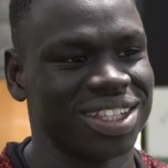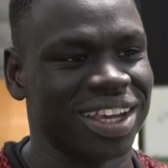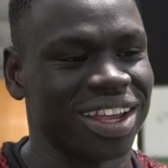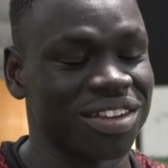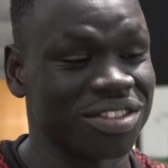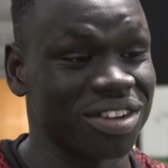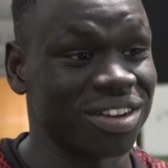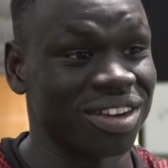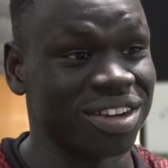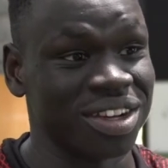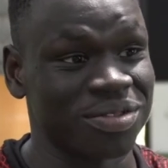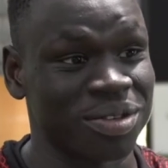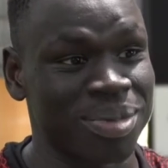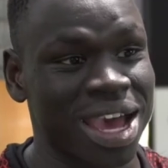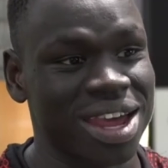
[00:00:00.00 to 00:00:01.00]
And it certainly
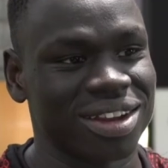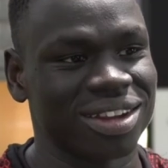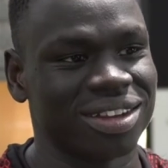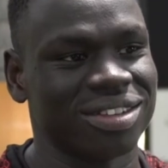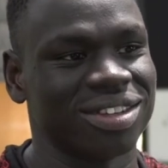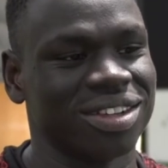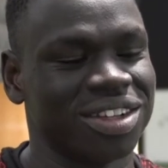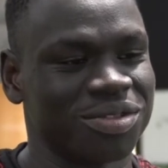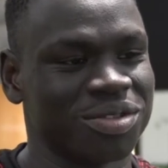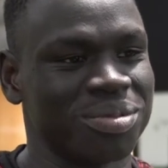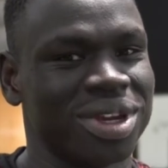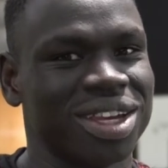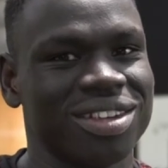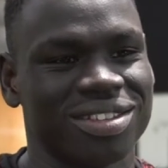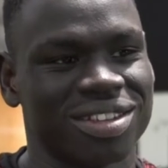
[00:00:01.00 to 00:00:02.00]
did for Paddy and it did for
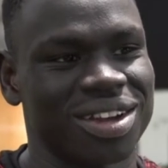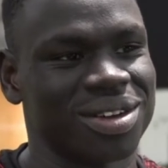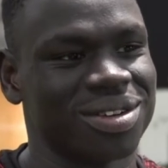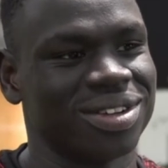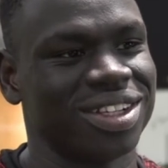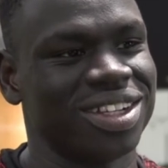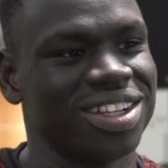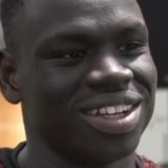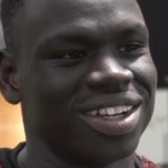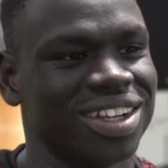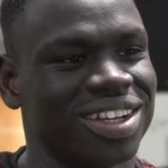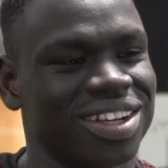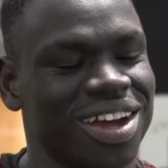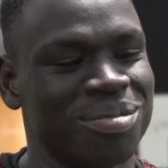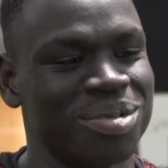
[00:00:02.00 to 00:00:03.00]
me. So
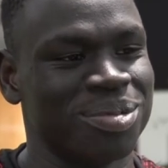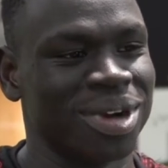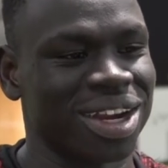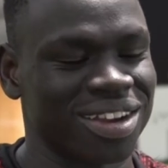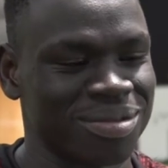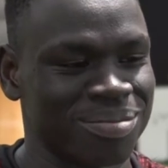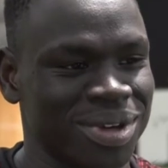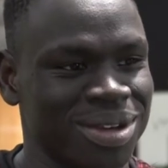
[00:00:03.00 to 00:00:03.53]
I'll be breaking